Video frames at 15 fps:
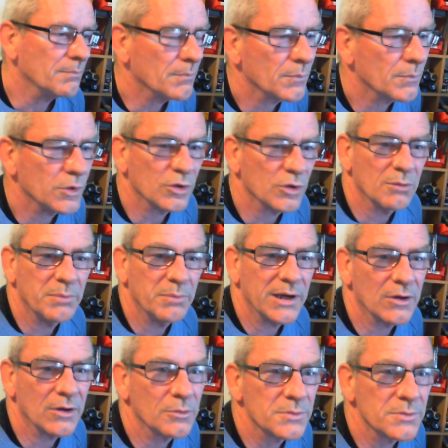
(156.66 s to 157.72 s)
when you
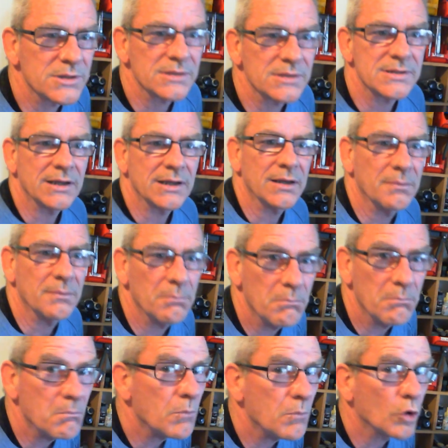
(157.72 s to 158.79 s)
compare them to, say,
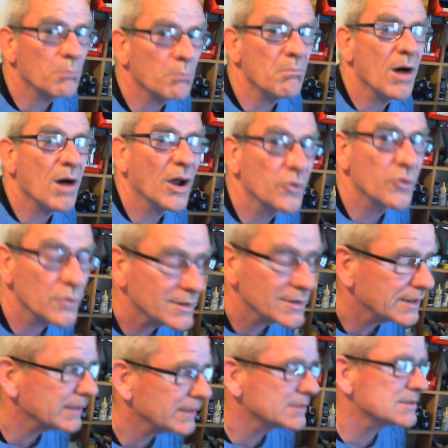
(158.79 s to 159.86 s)
more modern
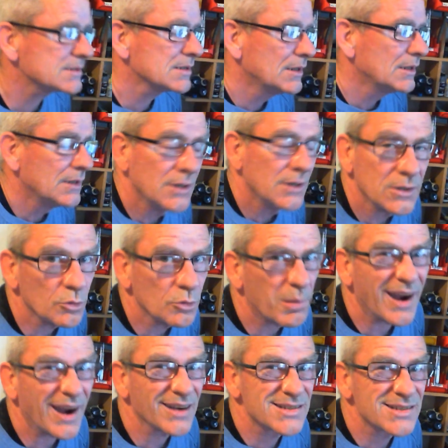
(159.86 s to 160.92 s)
kits. Your
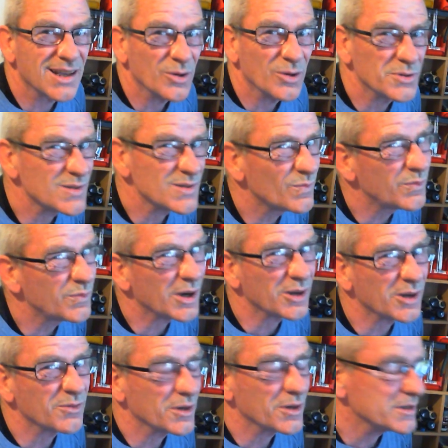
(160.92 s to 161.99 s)
parts count is very,
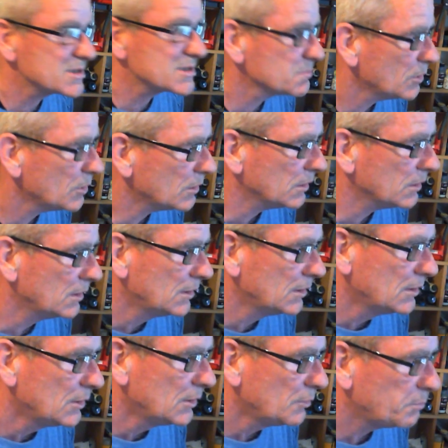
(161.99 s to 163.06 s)
very small,
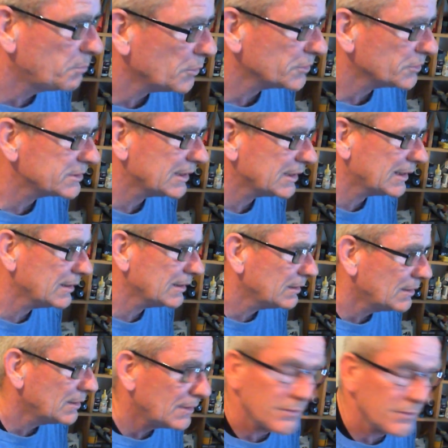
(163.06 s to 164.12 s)
but
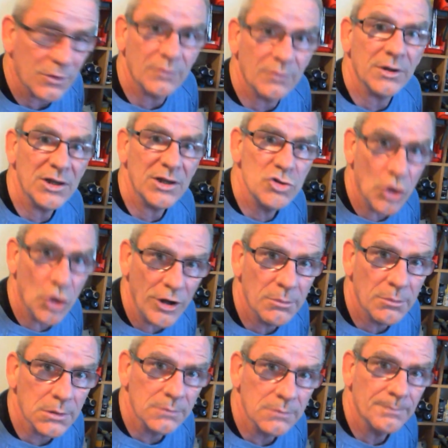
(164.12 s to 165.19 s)
they're
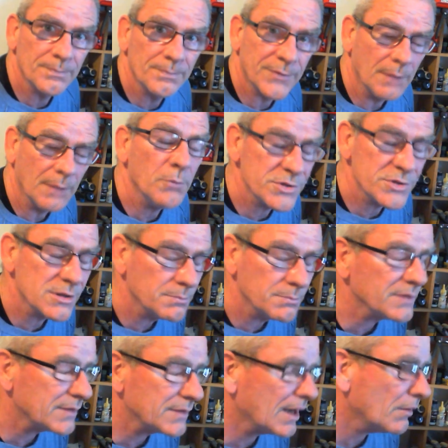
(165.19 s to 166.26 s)
enjoyable. I must
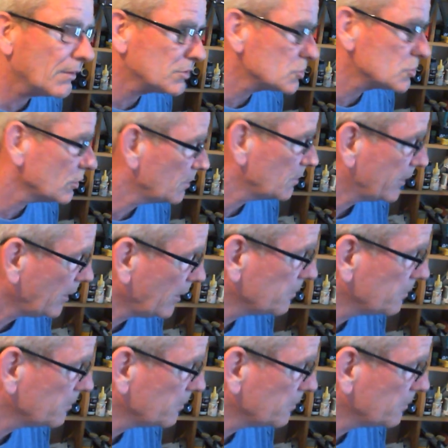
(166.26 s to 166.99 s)
admit they are enjoyable, and I'm